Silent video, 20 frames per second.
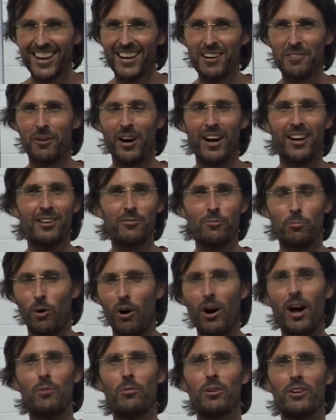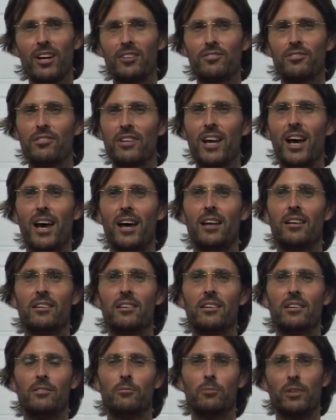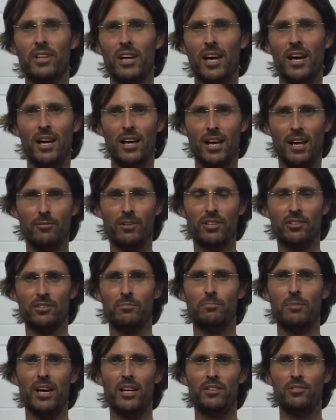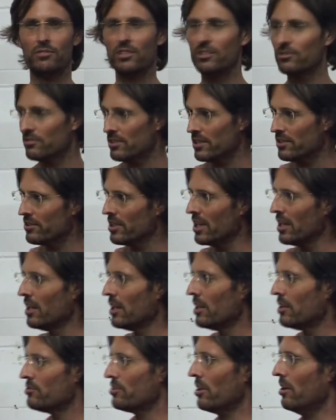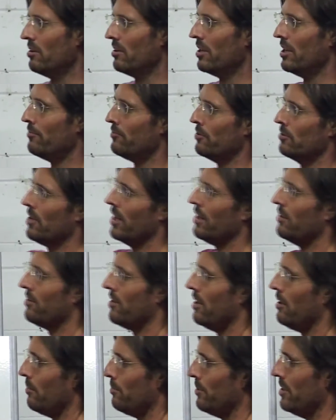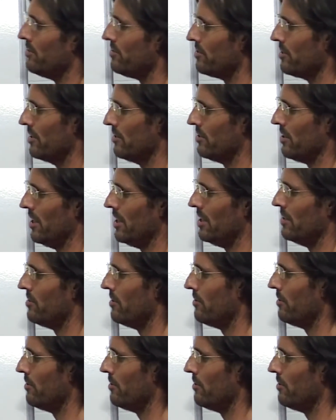Why, why would I do that without having some major injuries? So if you've got a therapist, so here's a